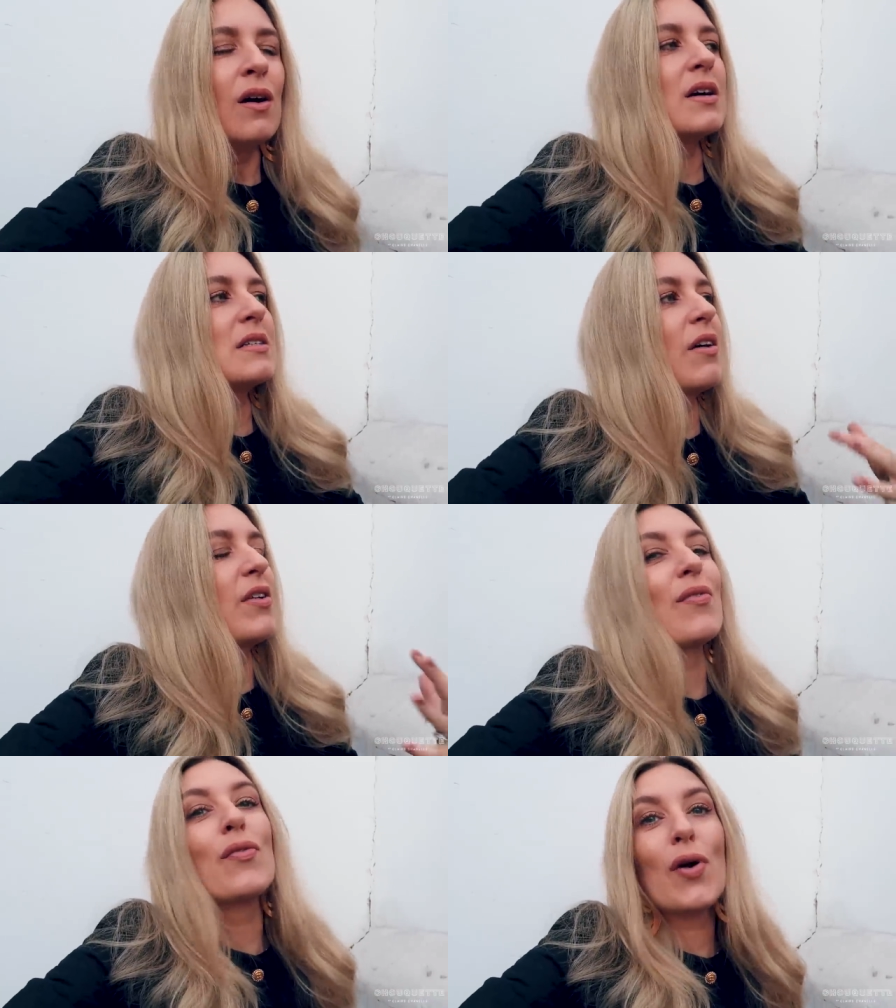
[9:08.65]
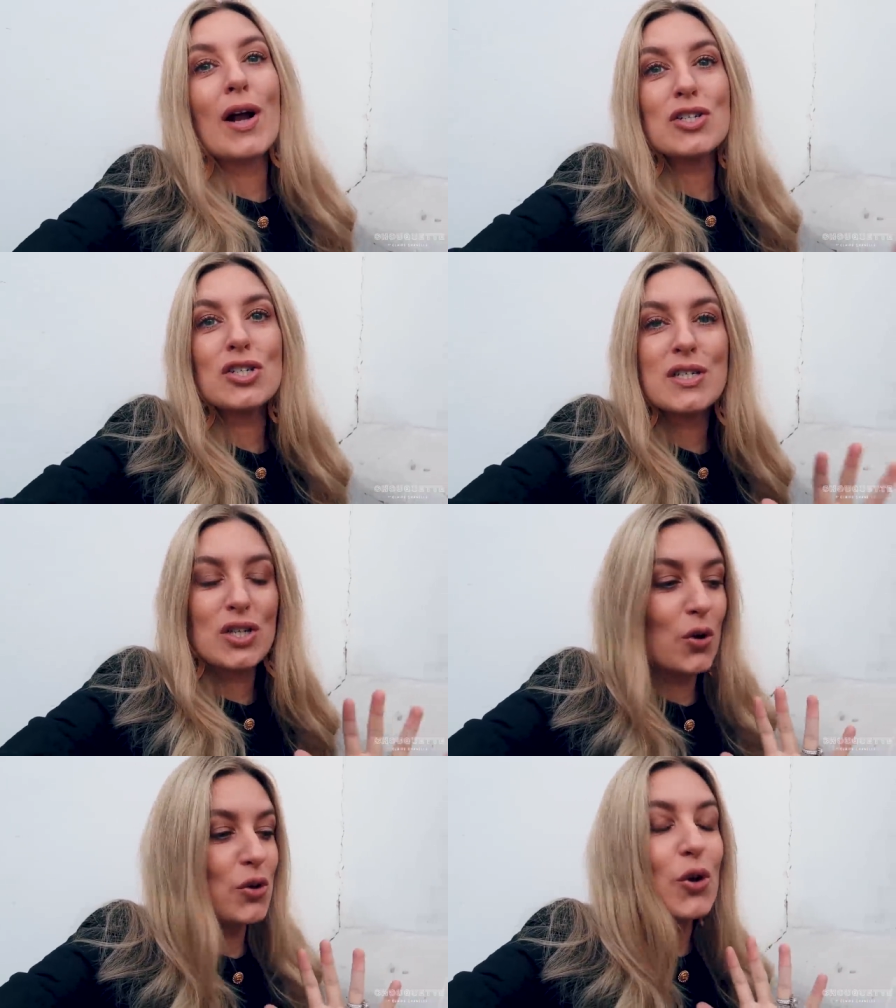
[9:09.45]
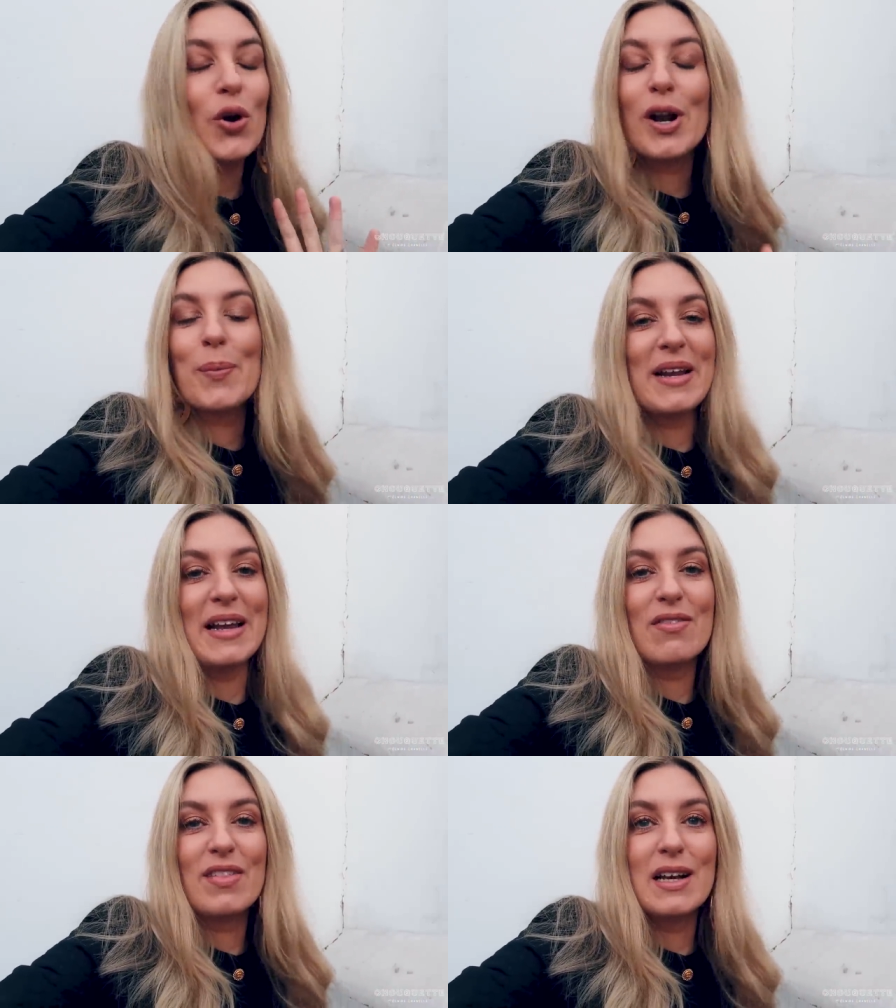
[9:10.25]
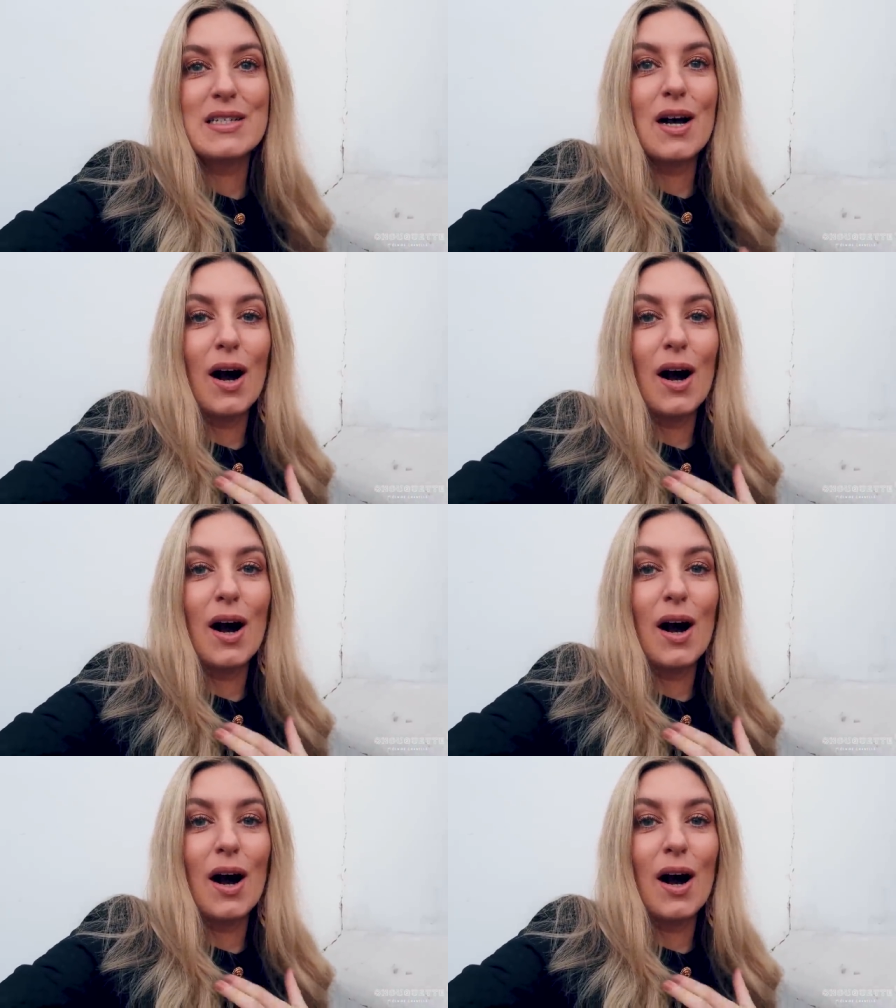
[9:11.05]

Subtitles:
Oh, it's lovely and fresh. So you're not gonna believe this.